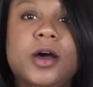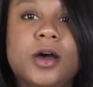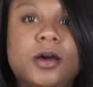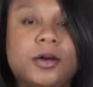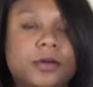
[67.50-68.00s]

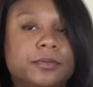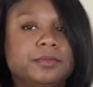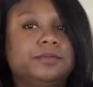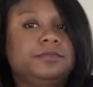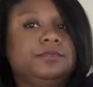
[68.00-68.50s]

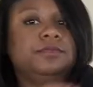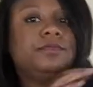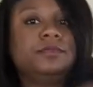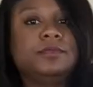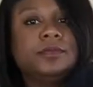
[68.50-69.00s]
Um,
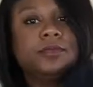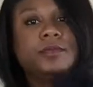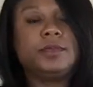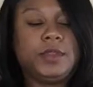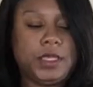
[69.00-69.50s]

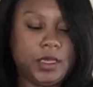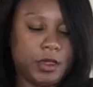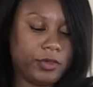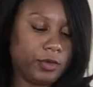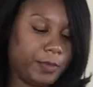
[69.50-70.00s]
the
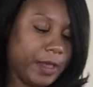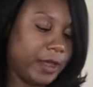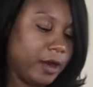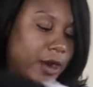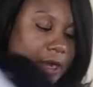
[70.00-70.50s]
other
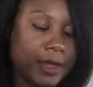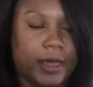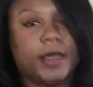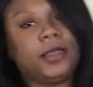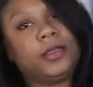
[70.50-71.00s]
pair I
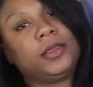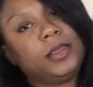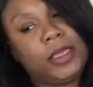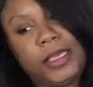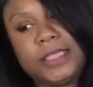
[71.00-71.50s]
got,
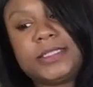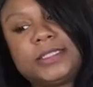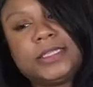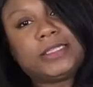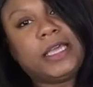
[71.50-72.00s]
it's
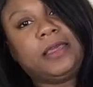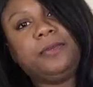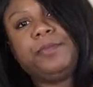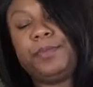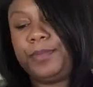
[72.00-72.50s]
the
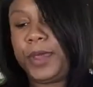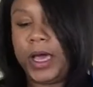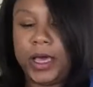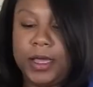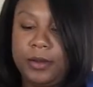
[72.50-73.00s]
same
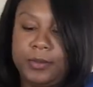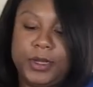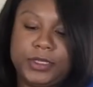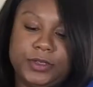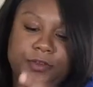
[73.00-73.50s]
kind
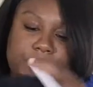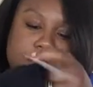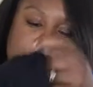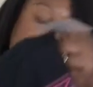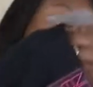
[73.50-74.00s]
but a different
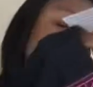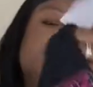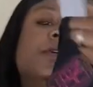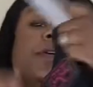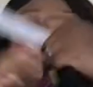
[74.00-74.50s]
color.
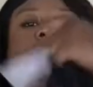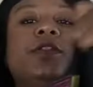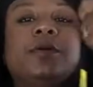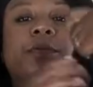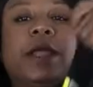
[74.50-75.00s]

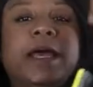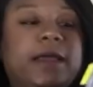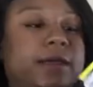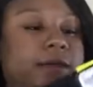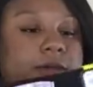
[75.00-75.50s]
They're
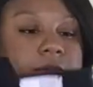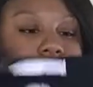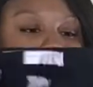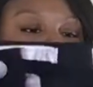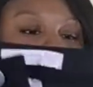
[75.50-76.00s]
black.
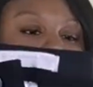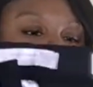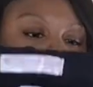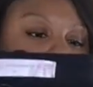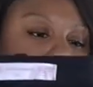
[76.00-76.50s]
They were
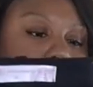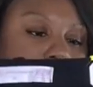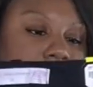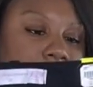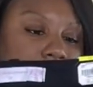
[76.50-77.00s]
also
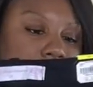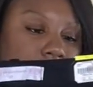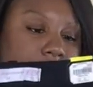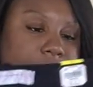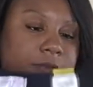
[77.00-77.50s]

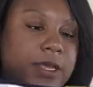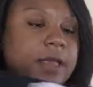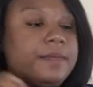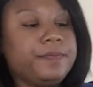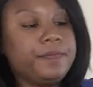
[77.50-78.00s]

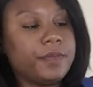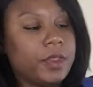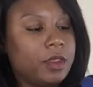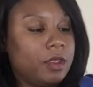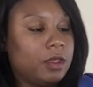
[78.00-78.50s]
778.
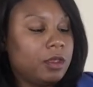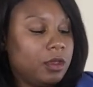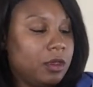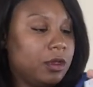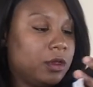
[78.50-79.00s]

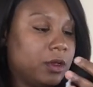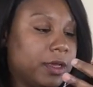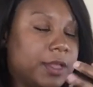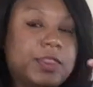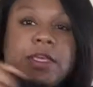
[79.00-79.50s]
Uh, I
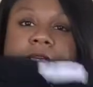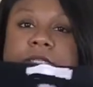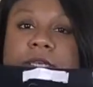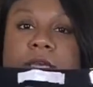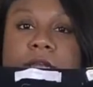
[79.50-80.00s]
got these
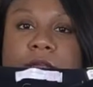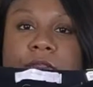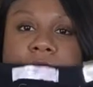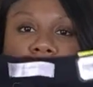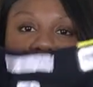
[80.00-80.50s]
in a
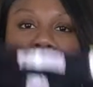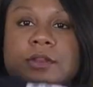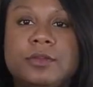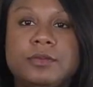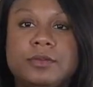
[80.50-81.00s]

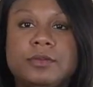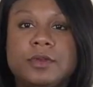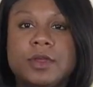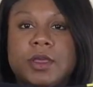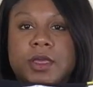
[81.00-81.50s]
13
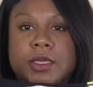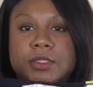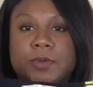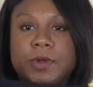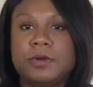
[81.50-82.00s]

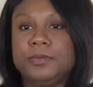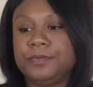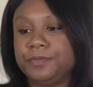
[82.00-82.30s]
as well.